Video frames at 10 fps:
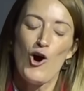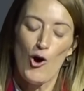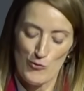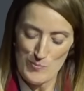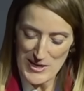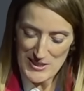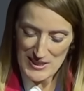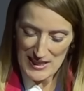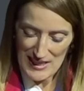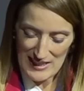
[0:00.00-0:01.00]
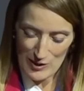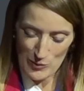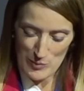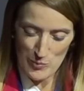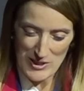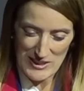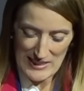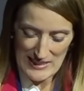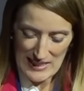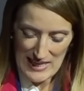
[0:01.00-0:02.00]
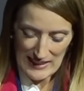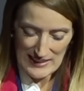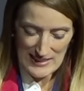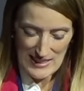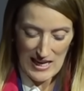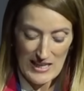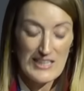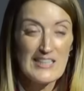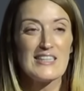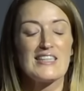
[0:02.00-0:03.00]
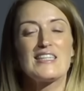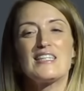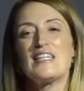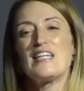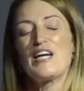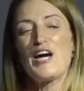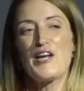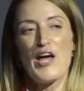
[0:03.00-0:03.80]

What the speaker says: of meeting with President-elect Dan, and I